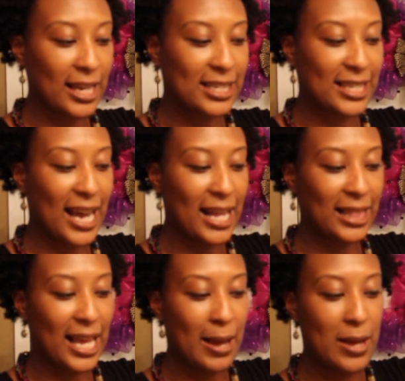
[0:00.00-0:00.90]
It's
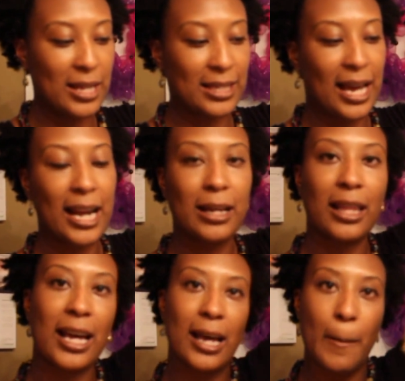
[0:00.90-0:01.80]
got
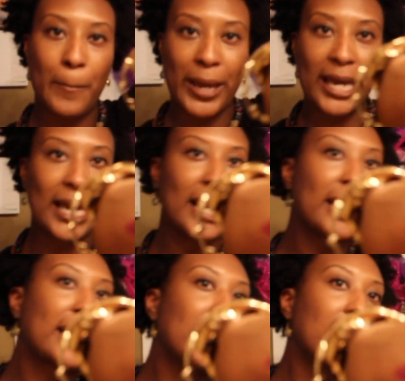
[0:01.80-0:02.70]
like a
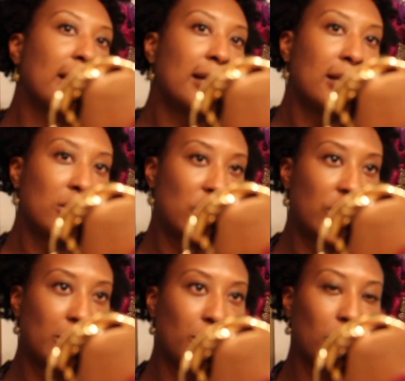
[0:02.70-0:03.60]
pink
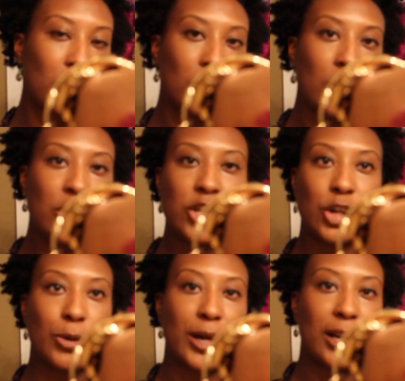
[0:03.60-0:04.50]
shimmer
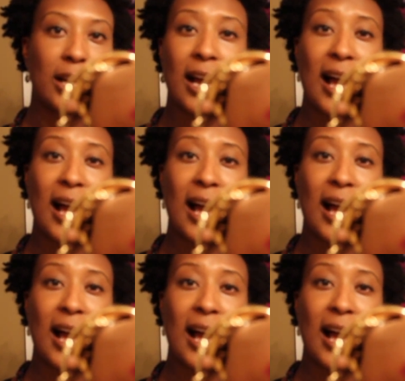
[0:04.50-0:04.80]
to it.